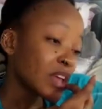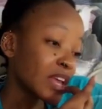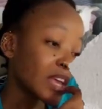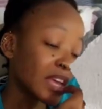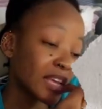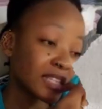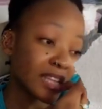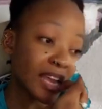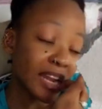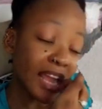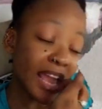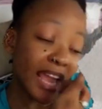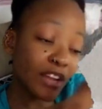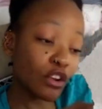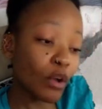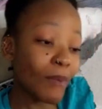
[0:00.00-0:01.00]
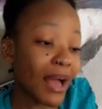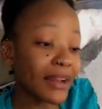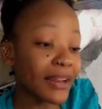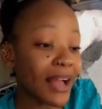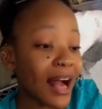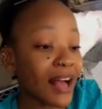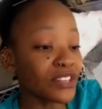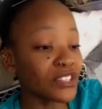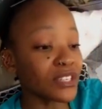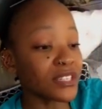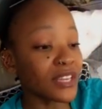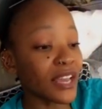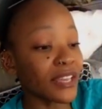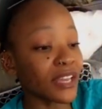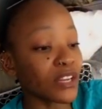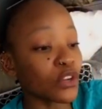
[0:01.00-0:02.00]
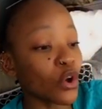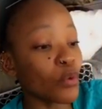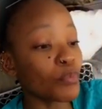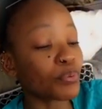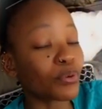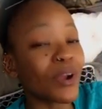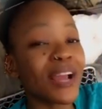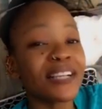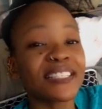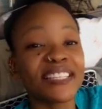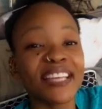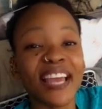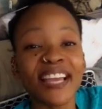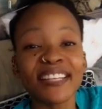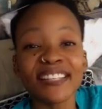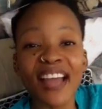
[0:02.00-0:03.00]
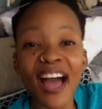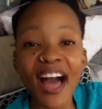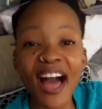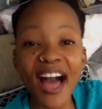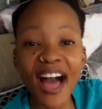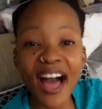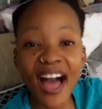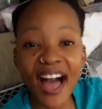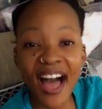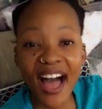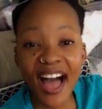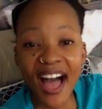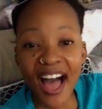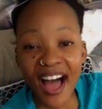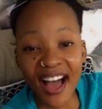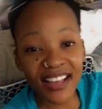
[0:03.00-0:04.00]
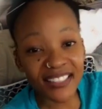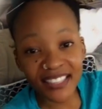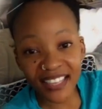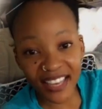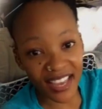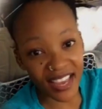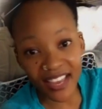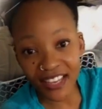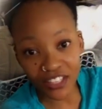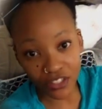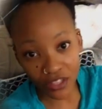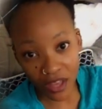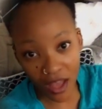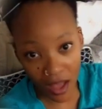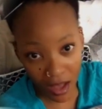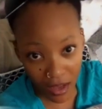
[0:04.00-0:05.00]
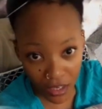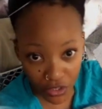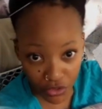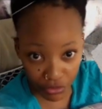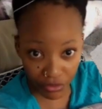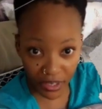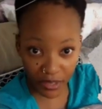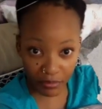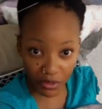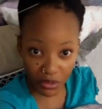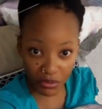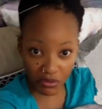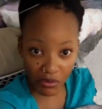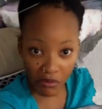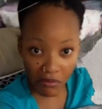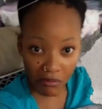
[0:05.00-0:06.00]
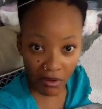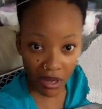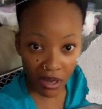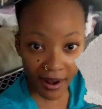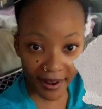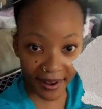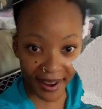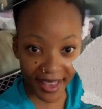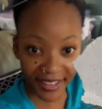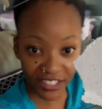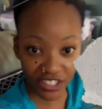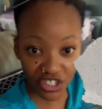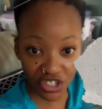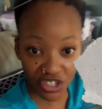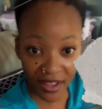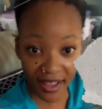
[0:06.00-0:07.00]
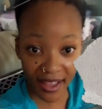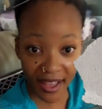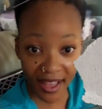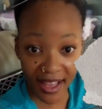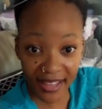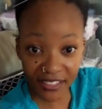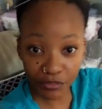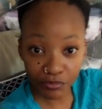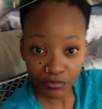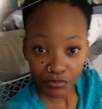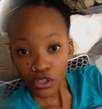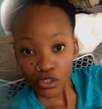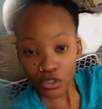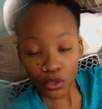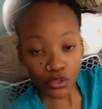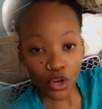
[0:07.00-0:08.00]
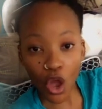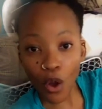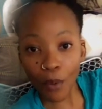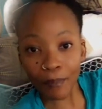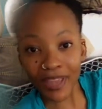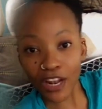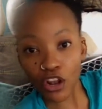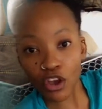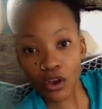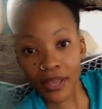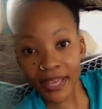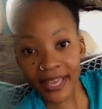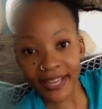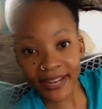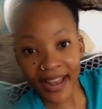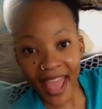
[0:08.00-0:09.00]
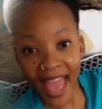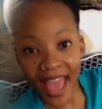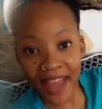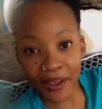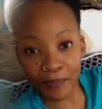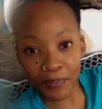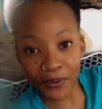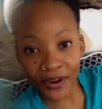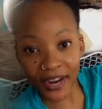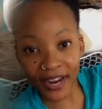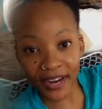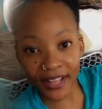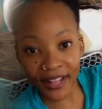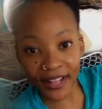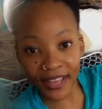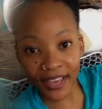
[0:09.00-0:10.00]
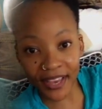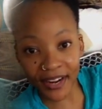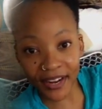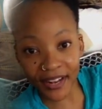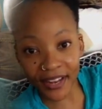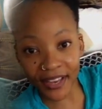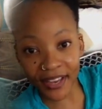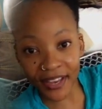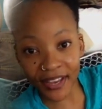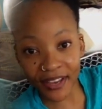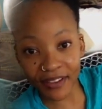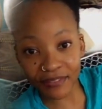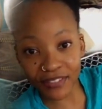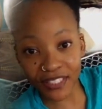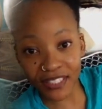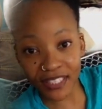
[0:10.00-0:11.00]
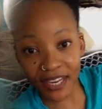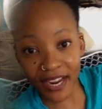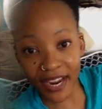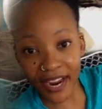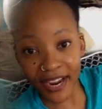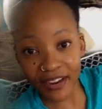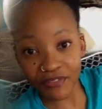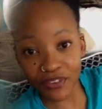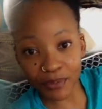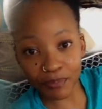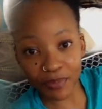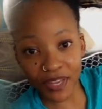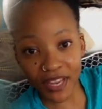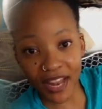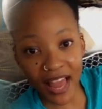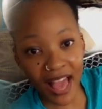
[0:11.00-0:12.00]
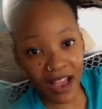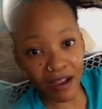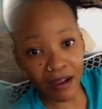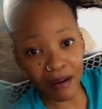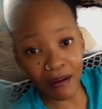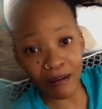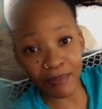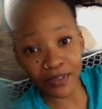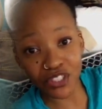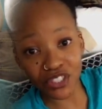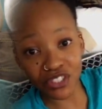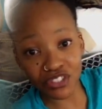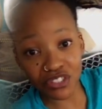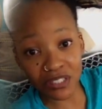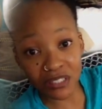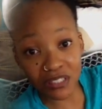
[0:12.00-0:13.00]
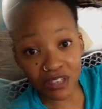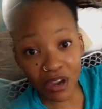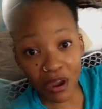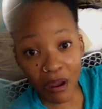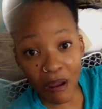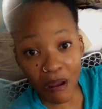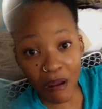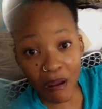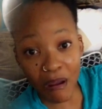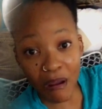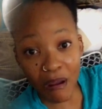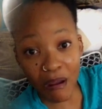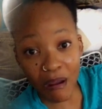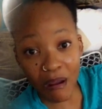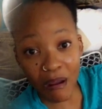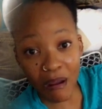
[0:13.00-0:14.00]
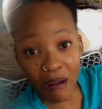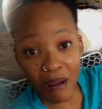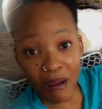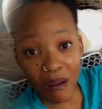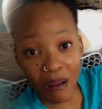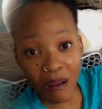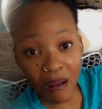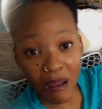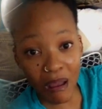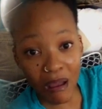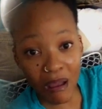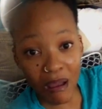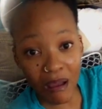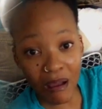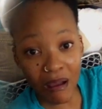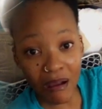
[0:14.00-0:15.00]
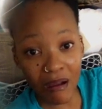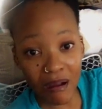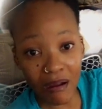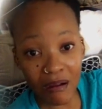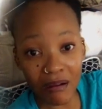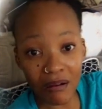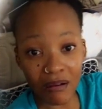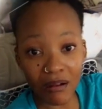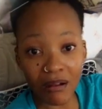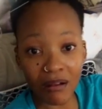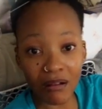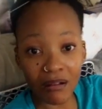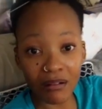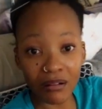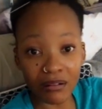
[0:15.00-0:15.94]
is that ain't nobody out here taking no prisoners in the tribulation. So don't be looking at a pretty little Eve, Steve, and be like, oh, but she's just a girl.